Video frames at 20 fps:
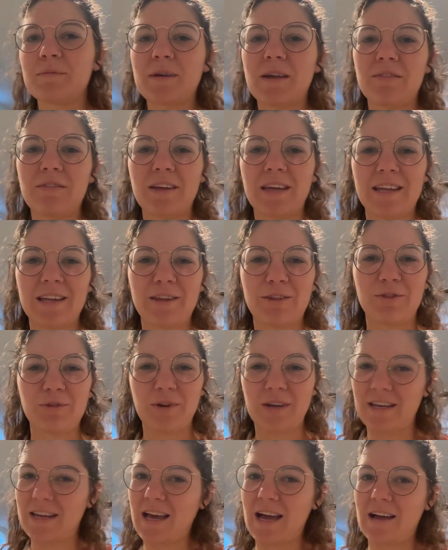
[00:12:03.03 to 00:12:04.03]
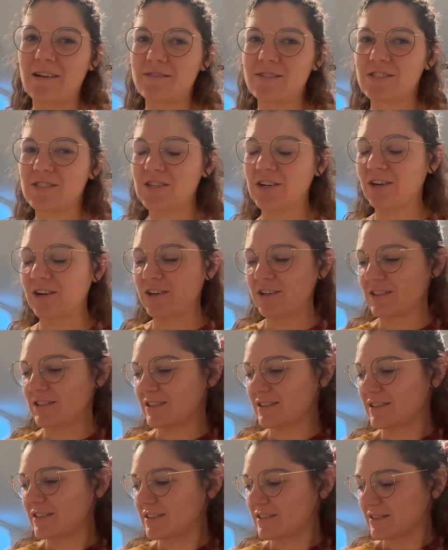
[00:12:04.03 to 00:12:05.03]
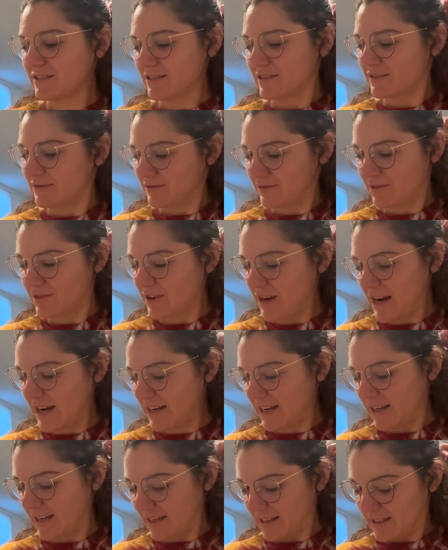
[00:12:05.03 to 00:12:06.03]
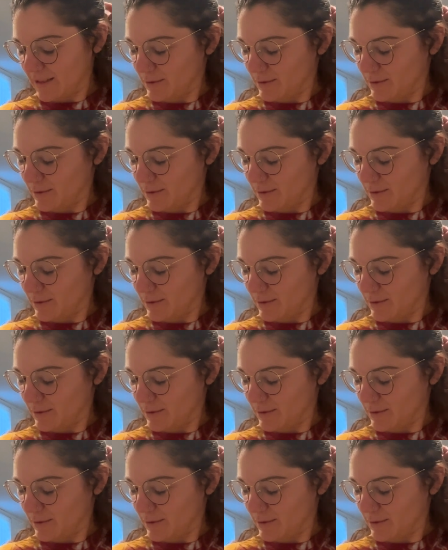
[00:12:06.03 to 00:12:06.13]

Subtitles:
giving it a 3.5 star rating.